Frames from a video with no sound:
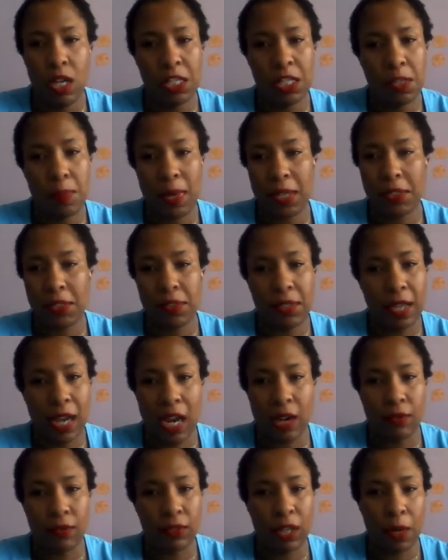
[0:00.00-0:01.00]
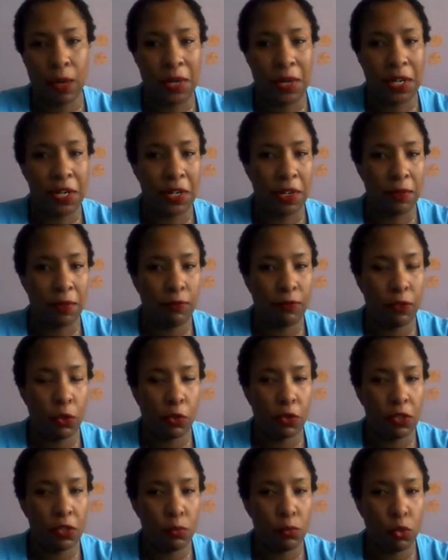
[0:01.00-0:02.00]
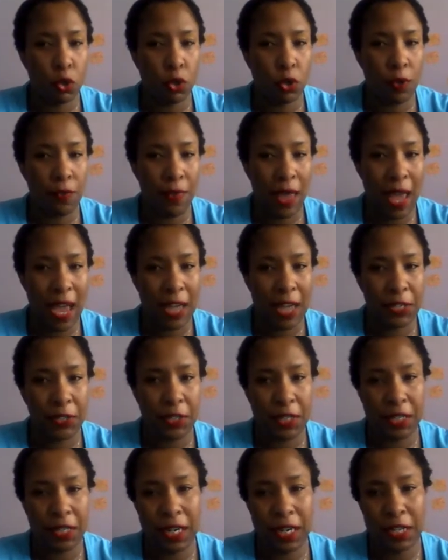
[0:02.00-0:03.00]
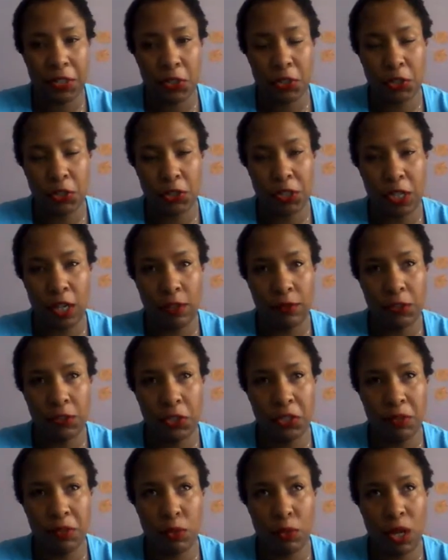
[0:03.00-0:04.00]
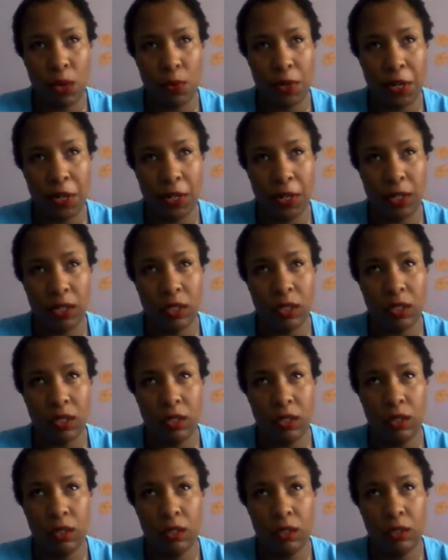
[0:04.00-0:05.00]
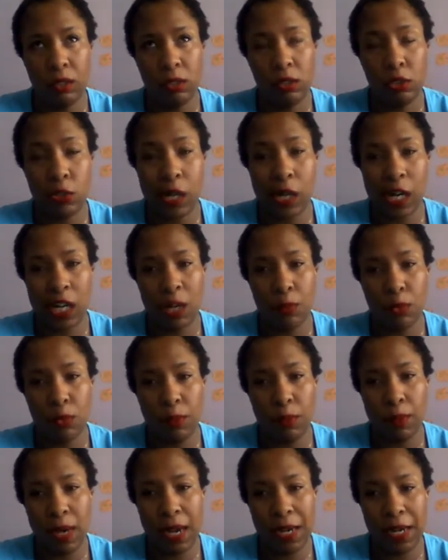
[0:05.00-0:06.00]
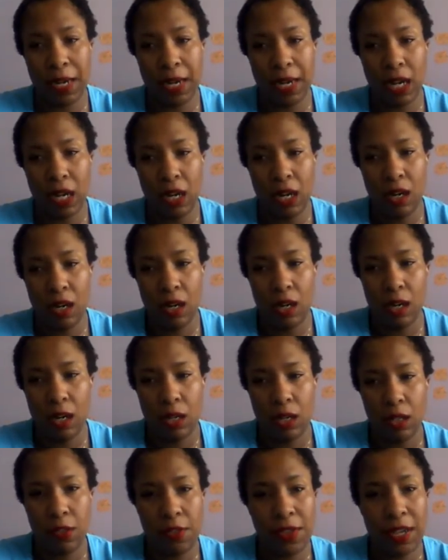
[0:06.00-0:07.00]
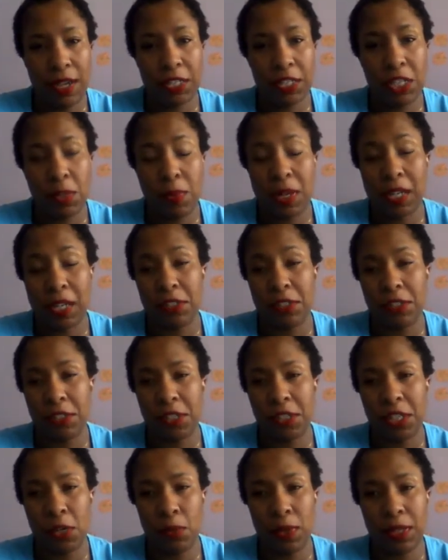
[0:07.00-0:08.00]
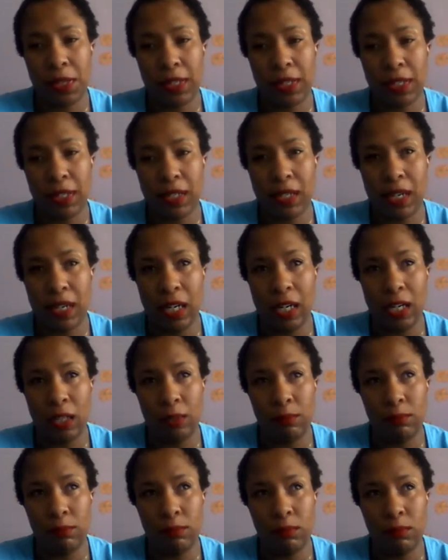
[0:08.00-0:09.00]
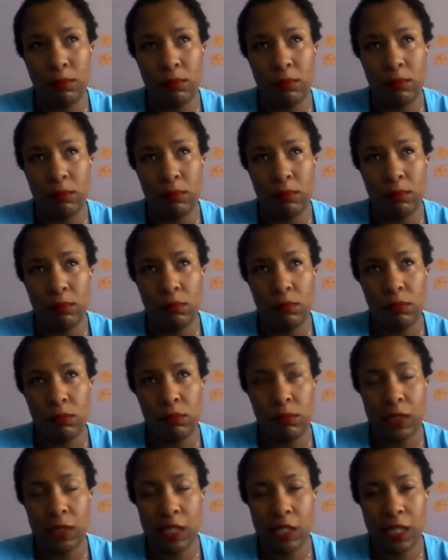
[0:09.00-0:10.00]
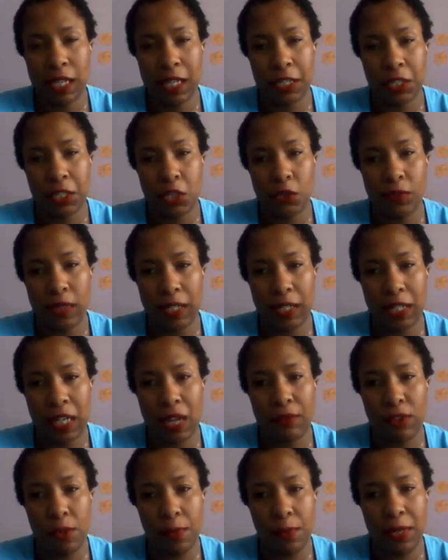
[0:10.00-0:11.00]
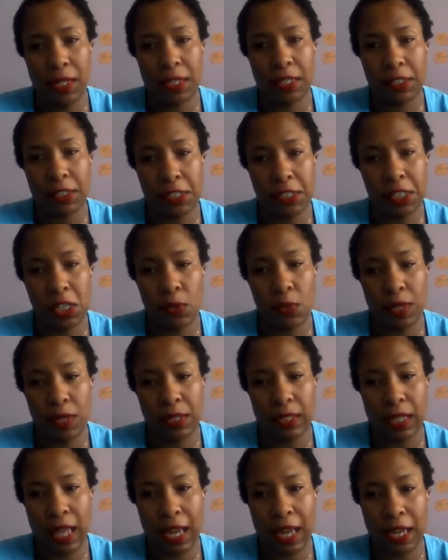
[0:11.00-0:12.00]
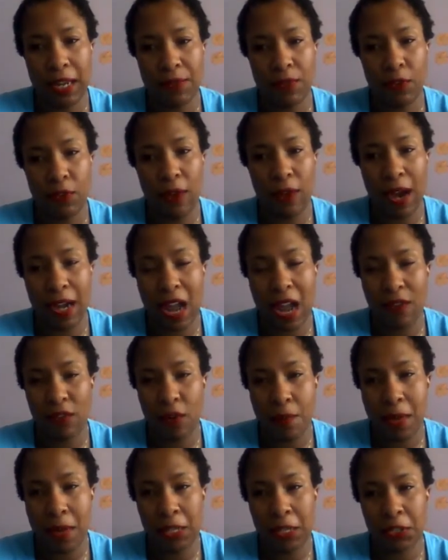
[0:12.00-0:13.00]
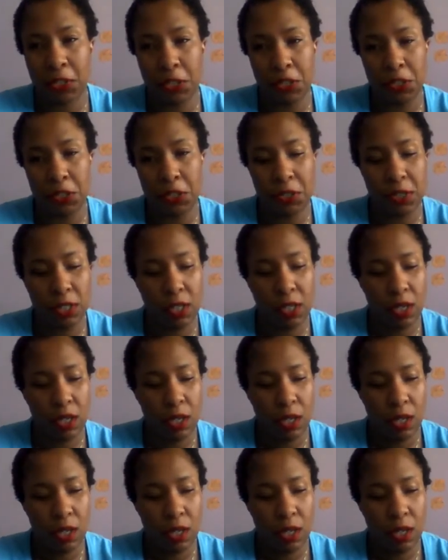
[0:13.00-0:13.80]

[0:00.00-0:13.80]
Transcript: It's the best thing ever. I mean, you can focus more on that. You can get yourself to the point where you're attracting more money. The thing is to be consistent with it. The thing is to really definitely be consistent with it. Like if you write affirmations,